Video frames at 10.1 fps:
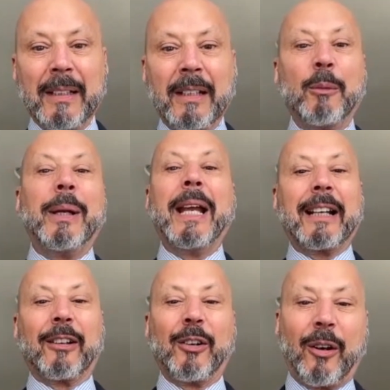We had
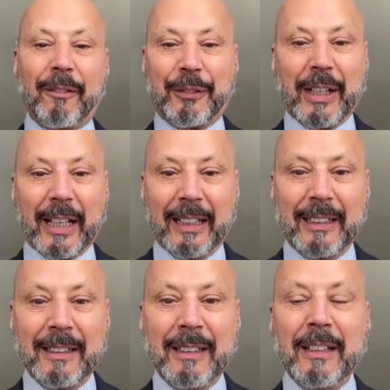an off day.
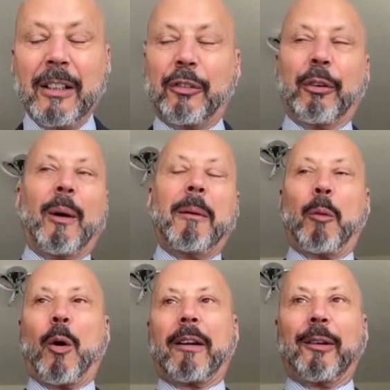So I'm
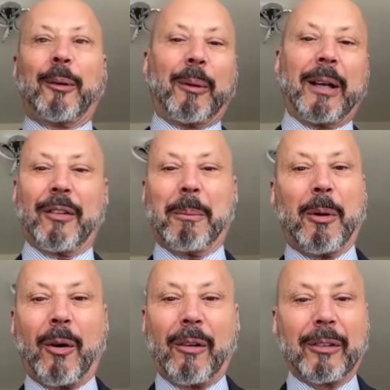walking around the
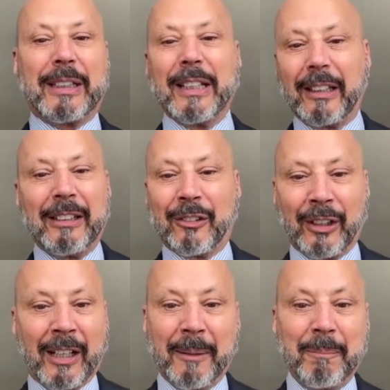mall, killing
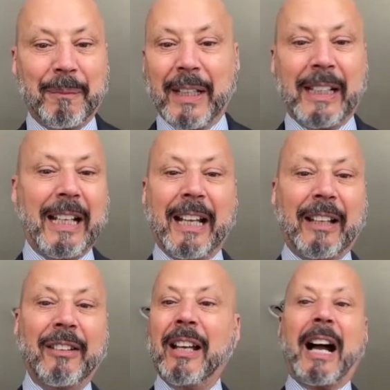time. And
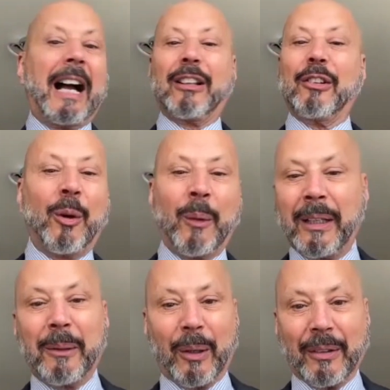again, I didn't know
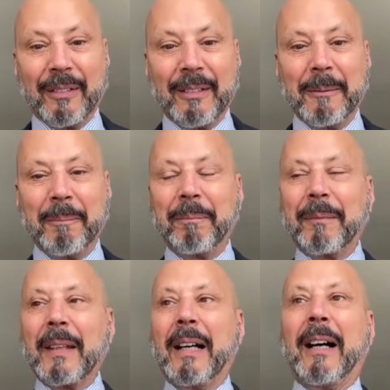anyone.
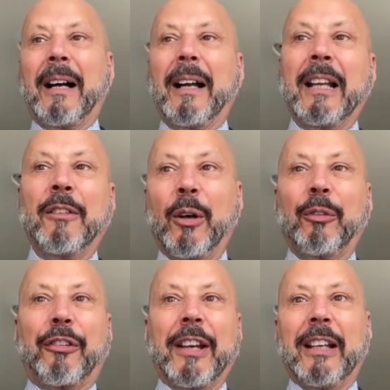In
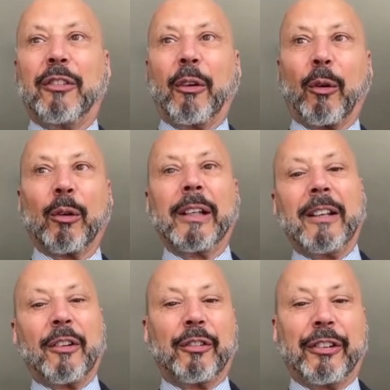those days, early
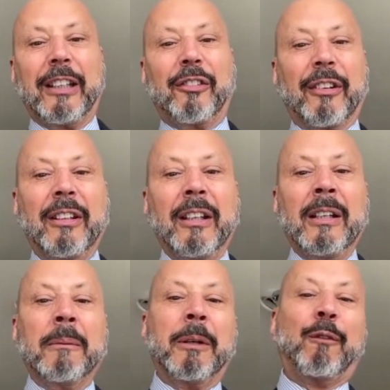in the season,
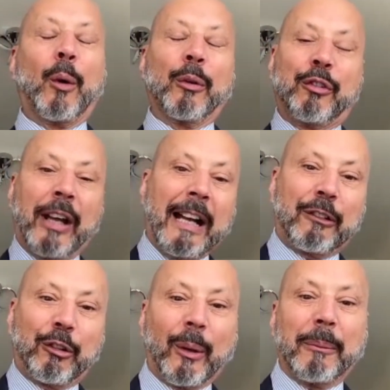before Jack
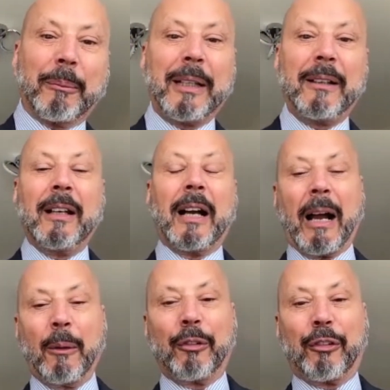joined me, I
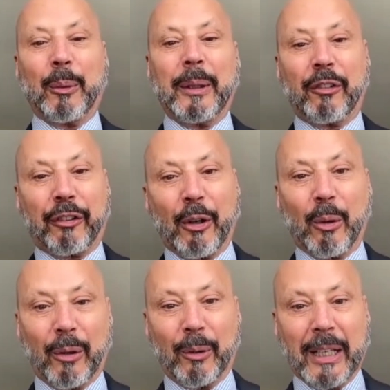was doing
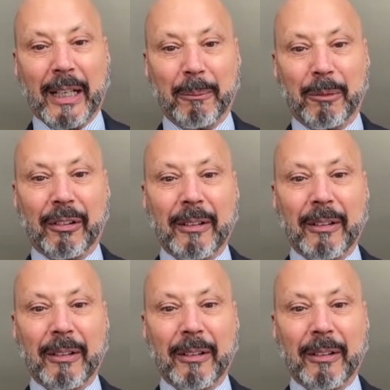solo games.